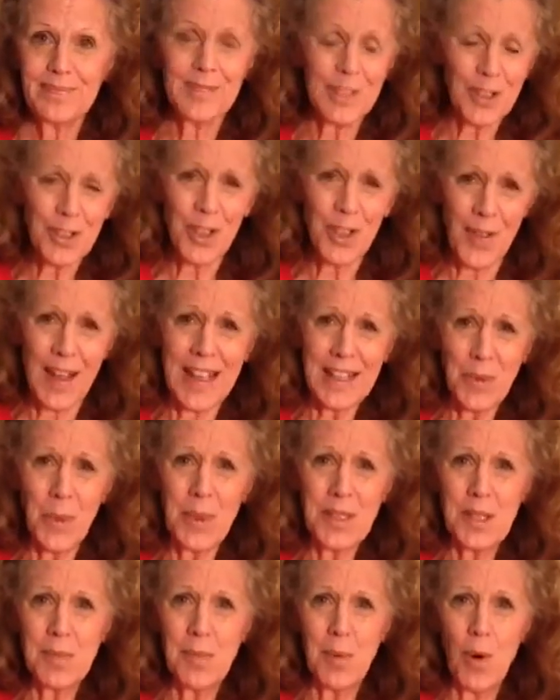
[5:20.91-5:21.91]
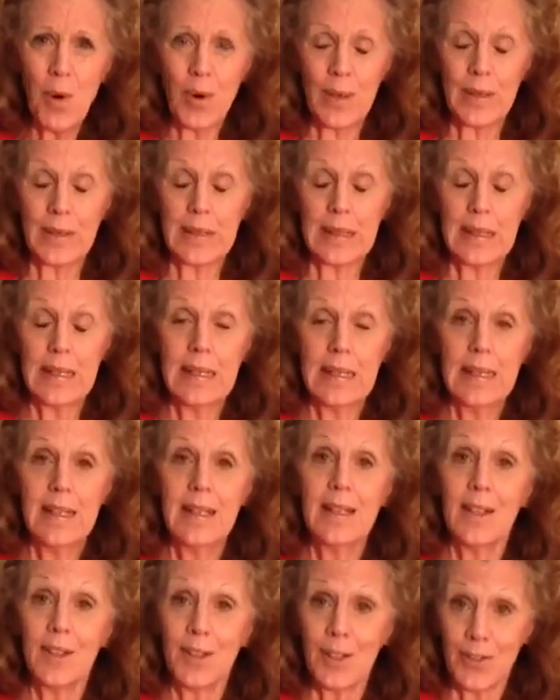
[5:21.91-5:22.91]
So that's what's important.
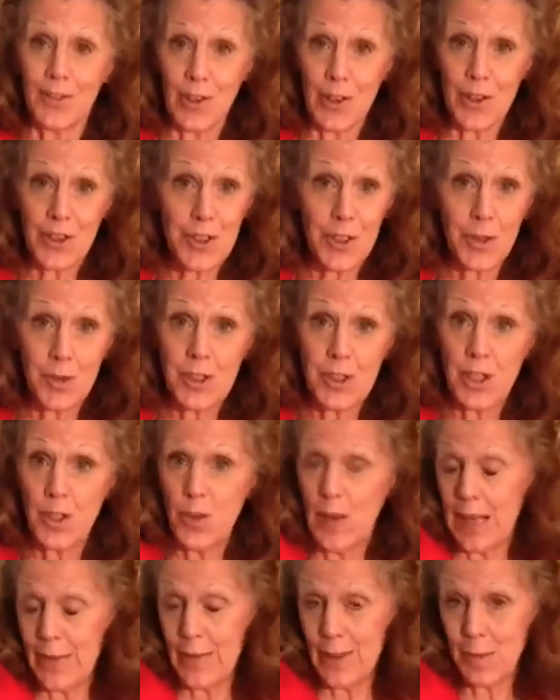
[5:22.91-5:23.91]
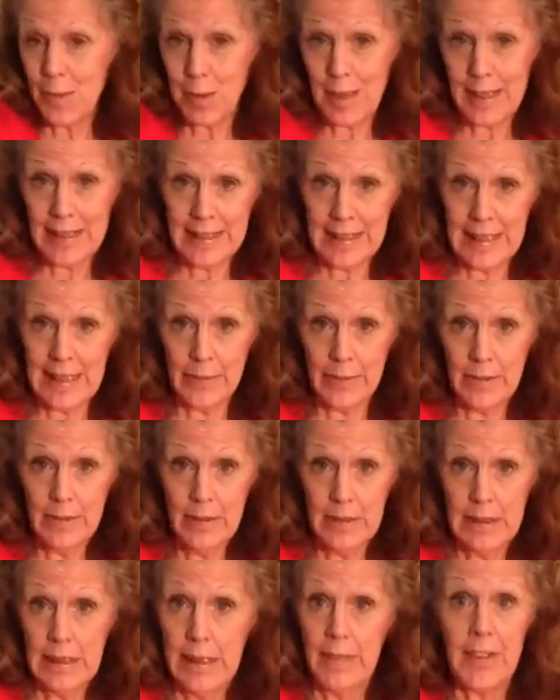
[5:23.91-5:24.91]
The fursuit's too heavy to play in heaven.
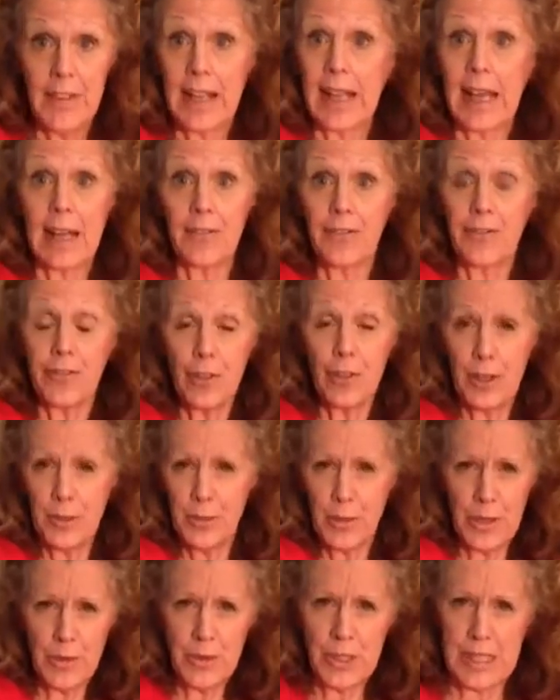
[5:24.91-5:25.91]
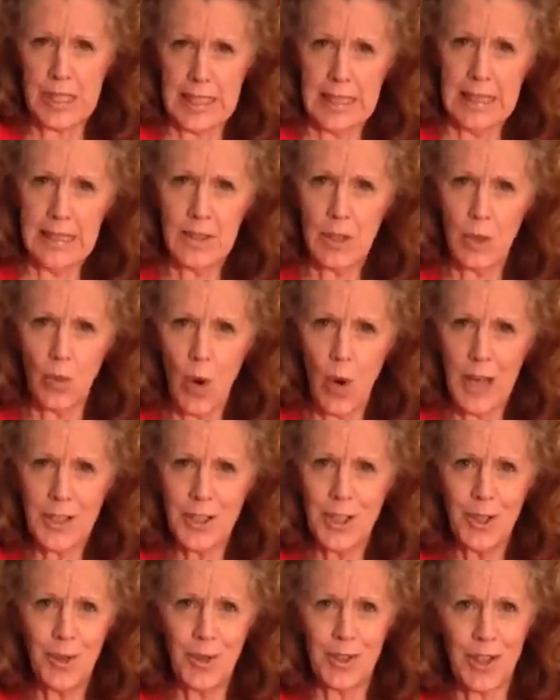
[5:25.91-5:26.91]
They got a front row seat to watch
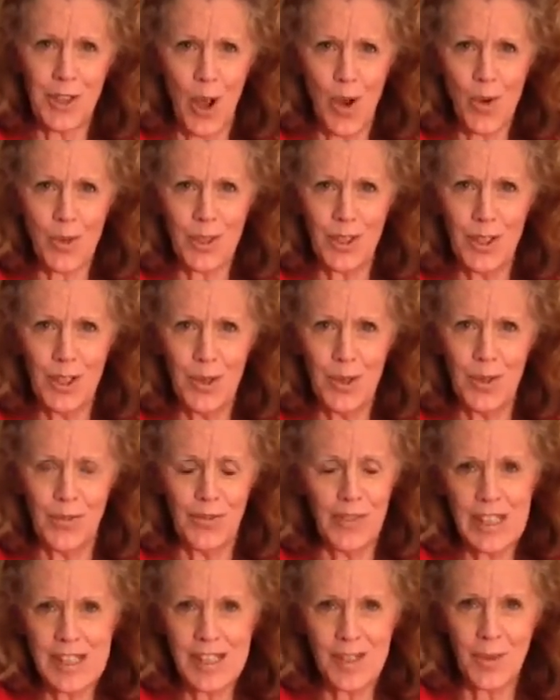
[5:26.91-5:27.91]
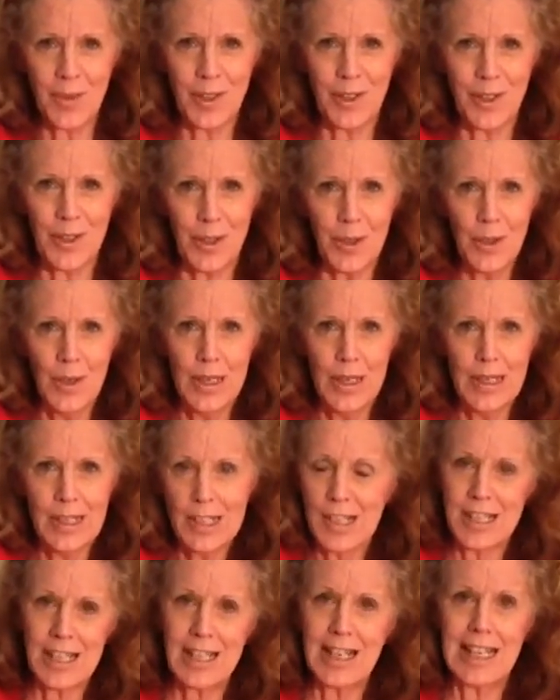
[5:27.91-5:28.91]
you and talk to you and visit with you
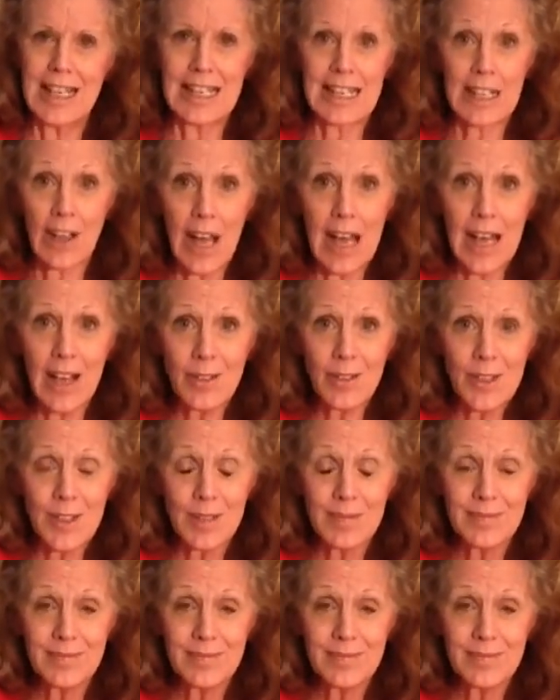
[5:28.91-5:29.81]
sitting in the clouds.